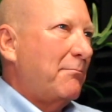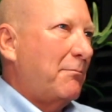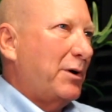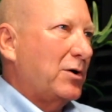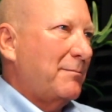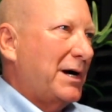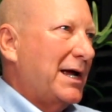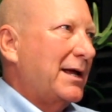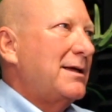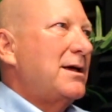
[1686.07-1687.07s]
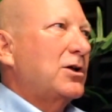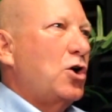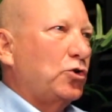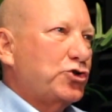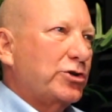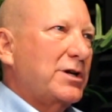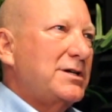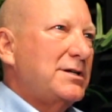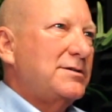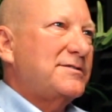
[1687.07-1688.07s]
Part of my culture
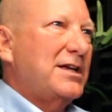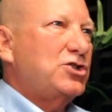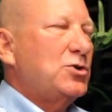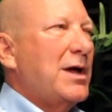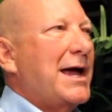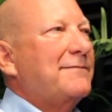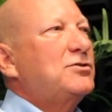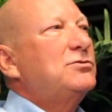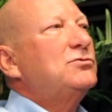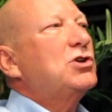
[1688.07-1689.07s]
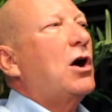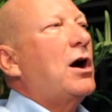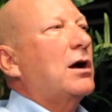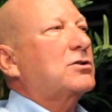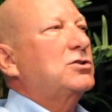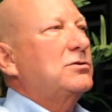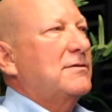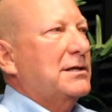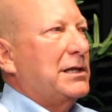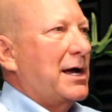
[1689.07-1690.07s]
is that you have to talk to the
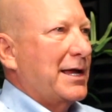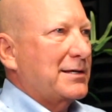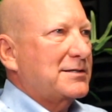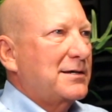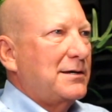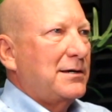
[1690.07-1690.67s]
client